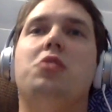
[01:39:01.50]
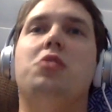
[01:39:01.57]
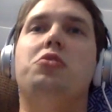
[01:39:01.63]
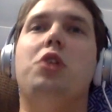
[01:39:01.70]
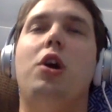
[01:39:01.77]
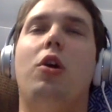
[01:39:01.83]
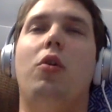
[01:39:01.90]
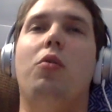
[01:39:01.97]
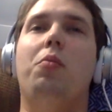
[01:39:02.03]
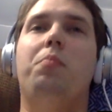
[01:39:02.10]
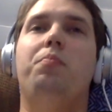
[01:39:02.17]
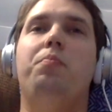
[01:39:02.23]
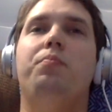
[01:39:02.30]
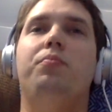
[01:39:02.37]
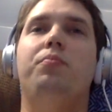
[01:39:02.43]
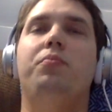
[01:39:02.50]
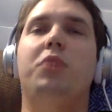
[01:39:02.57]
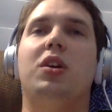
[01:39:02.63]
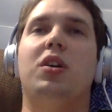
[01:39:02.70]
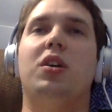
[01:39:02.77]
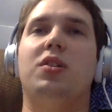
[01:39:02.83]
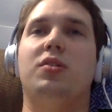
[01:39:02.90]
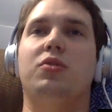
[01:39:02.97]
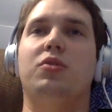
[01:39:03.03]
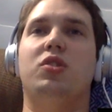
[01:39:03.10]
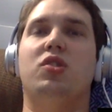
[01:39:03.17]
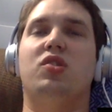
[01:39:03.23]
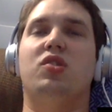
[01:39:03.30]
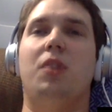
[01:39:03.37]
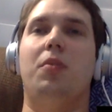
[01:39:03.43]
no, because it was
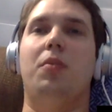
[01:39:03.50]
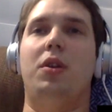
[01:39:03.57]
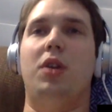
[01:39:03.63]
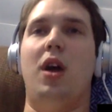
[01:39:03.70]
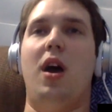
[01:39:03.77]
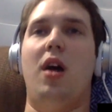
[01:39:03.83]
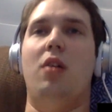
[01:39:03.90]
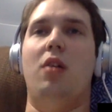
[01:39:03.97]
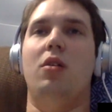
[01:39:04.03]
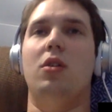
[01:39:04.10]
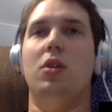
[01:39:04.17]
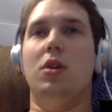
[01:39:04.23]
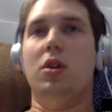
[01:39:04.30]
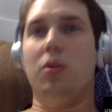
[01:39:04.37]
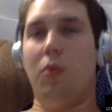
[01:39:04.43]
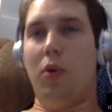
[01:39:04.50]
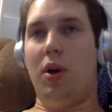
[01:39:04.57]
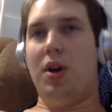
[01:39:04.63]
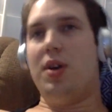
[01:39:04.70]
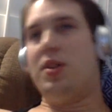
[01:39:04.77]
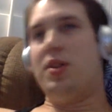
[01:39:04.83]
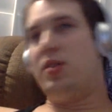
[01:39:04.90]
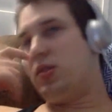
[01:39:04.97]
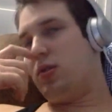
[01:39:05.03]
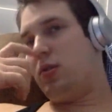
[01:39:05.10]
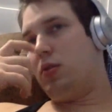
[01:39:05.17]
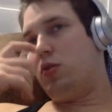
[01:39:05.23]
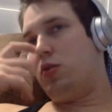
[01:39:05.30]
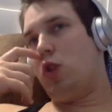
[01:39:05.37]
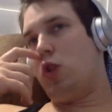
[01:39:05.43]
just someone that was
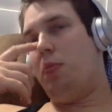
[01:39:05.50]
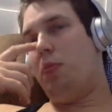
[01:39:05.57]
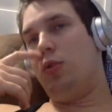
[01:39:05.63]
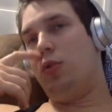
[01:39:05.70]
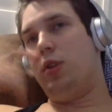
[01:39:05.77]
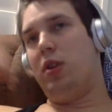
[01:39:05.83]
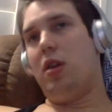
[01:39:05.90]
troubled and they